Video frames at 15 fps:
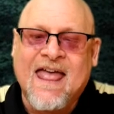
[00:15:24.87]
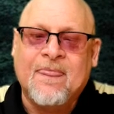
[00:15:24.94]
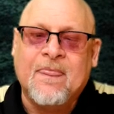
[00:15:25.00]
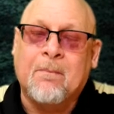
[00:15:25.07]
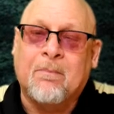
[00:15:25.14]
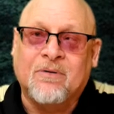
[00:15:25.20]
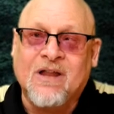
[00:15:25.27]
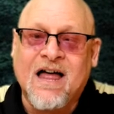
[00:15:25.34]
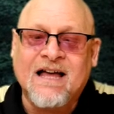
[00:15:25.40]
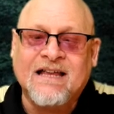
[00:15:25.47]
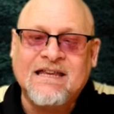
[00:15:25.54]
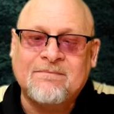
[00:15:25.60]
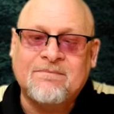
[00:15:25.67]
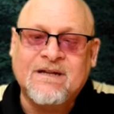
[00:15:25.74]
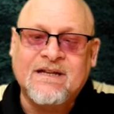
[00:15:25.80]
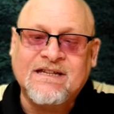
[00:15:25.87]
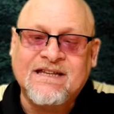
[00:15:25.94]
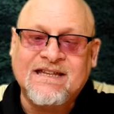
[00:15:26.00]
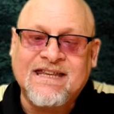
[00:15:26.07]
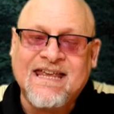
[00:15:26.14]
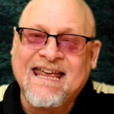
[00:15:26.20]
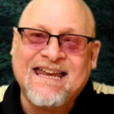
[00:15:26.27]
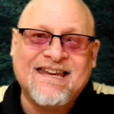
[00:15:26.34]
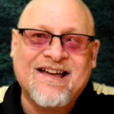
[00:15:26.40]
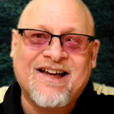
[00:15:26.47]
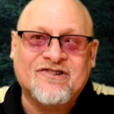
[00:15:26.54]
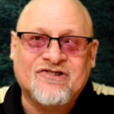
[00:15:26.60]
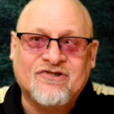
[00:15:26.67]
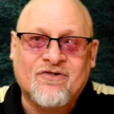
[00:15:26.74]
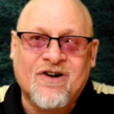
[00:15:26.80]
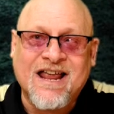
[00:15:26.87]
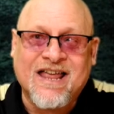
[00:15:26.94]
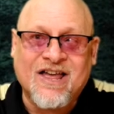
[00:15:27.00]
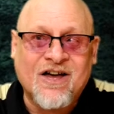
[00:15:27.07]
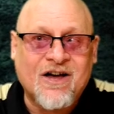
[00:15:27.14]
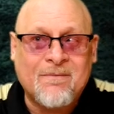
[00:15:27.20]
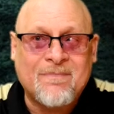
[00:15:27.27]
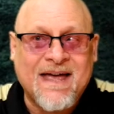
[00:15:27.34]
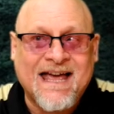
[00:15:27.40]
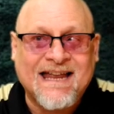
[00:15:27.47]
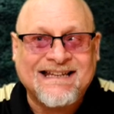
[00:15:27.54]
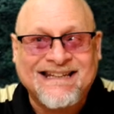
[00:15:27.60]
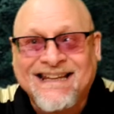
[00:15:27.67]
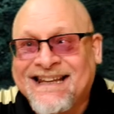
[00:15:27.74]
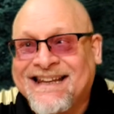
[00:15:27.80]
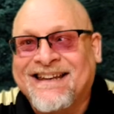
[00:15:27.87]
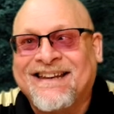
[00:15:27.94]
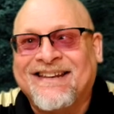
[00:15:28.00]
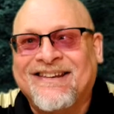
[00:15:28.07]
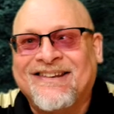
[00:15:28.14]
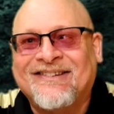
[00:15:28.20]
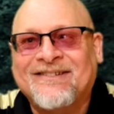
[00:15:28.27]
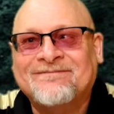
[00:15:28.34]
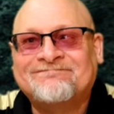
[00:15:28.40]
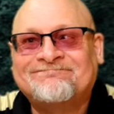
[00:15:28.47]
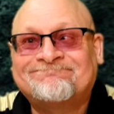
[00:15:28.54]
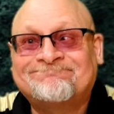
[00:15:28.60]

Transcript: and the blocking minion cannot strike combat ends.